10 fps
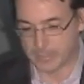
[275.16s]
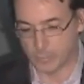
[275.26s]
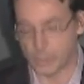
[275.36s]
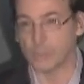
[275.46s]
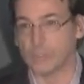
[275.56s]

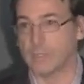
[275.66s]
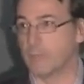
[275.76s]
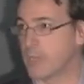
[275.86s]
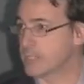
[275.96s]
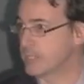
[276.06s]
but we should
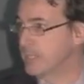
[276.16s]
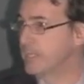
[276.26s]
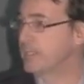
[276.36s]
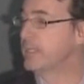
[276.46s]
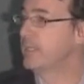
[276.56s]
embrace
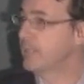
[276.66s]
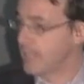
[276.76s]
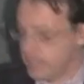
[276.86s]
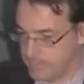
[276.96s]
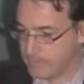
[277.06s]
it and
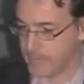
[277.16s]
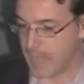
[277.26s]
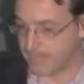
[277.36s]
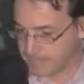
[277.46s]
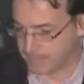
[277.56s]

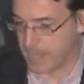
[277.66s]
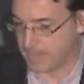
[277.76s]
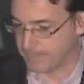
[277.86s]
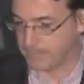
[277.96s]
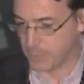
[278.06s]
have
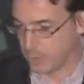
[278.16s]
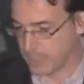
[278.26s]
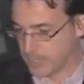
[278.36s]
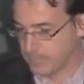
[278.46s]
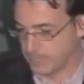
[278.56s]

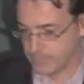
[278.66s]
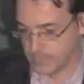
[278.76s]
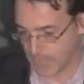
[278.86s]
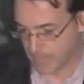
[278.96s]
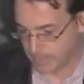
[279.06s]
him
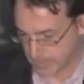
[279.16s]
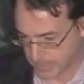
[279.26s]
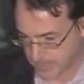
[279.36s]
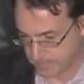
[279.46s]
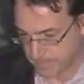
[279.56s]
help
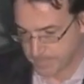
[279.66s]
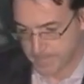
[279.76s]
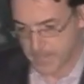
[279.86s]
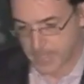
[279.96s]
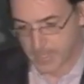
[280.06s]
us.
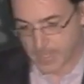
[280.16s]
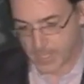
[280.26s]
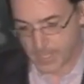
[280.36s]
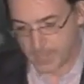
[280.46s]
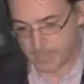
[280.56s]

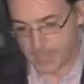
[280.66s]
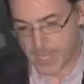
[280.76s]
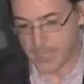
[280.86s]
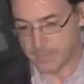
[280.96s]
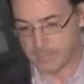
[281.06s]

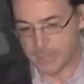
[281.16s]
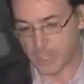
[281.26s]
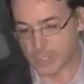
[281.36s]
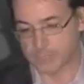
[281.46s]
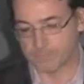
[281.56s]

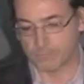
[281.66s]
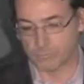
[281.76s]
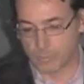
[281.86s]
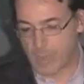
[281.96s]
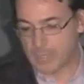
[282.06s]
And because
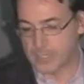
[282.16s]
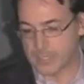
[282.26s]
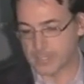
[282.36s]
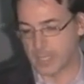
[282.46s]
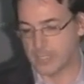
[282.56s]

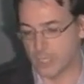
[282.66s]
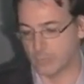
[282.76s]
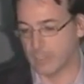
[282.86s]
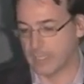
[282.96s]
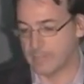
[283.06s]
robotics are
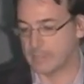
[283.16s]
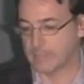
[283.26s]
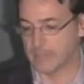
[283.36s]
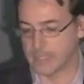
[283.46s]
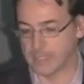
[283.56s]
not really
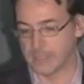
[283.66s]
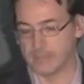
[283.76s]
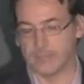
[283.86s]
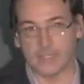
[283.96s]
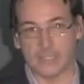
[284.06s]
limited by
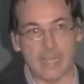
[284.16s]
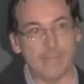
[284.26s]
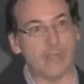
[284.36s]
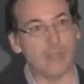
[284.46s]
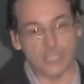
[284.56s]
the
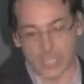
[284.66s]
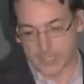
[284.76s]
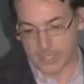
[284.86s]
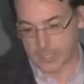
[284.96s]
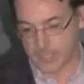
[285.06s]
same
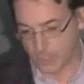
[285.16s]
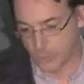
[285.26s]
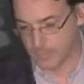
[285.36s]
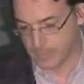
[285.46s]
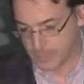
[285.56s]
energetics than
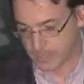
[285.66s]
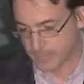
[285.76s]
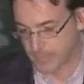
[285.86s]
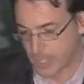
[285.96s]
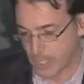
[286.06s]

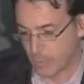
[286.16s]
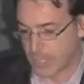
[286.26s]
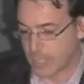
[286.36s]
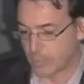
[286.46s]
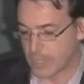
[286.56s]
humans,
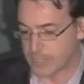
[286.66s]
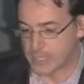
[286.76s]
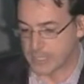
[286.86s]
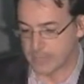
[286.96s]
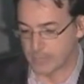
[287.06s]
we can
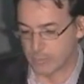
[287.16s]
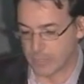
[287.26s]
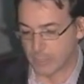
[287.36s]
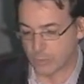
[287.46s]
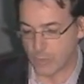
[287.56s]
create
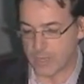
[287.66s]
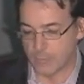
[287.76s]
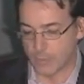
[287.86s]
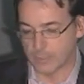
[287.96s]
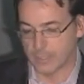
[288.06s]
systems with
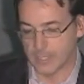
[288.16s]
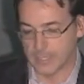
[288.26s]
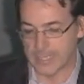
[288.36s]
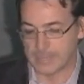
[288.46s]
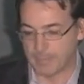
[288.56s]
incredible
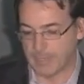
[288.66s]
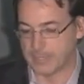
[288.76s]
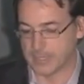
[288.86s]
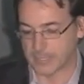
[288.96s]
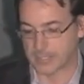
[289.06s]

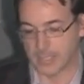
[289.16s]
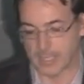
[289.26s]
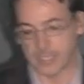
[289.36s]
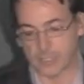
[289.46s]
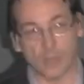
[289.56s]

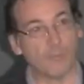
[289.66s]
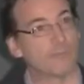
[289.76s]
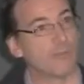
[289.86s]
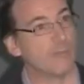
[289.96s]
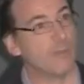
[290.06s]
capabilities, like this
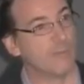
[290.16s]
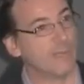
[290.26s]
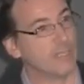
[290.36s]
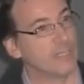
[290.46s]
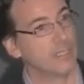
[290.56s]
robot from the
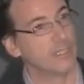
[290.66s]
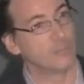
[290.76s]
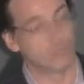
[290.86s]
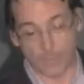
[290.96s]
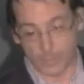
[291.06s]
movie
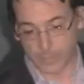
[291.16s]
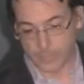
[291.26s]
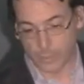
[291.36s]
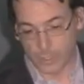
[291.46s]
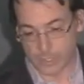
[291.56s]

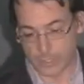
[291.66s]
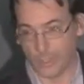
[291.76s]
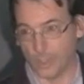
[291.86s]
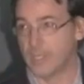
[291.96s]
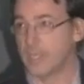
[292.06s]
Robots a few
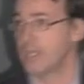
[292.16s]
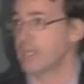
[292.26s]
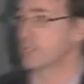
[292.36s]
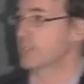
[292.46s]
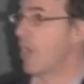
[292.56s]
years ago.
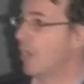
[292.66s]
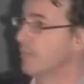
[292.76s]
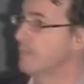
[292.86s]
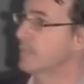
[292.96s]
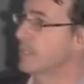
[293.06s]
It has
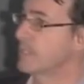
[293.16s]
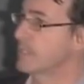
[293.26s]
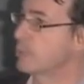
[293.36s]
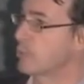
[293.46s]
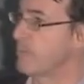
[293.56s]
arms, it
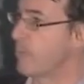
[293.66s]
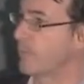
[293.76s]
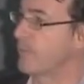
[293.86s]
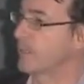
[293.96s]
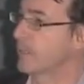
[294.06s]
has this
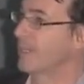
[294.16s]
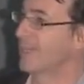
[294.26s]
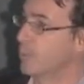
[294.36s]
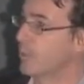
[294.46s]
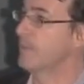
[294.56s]

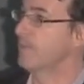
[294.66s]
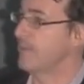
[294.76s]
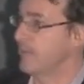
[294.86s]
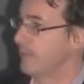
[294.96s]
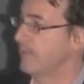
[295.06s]
anthropomorphic look
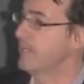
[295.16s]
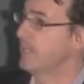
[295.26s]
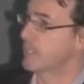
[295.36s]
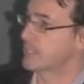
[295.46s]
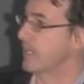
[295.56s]
and feel,
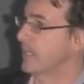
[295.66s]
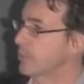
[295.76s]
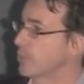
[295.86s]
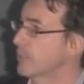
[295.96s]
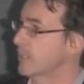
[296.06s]
it has
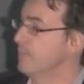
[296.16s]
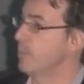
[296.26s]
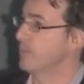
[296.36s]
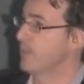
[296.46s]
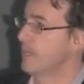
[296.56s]
legs, also it
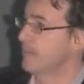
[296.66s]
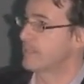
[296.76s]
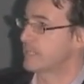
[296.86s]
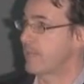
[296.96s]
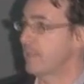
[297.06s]
can move,
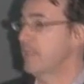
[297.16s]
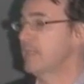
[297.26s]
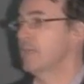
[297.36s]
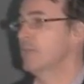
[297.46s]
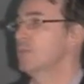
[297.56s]
but suddenly it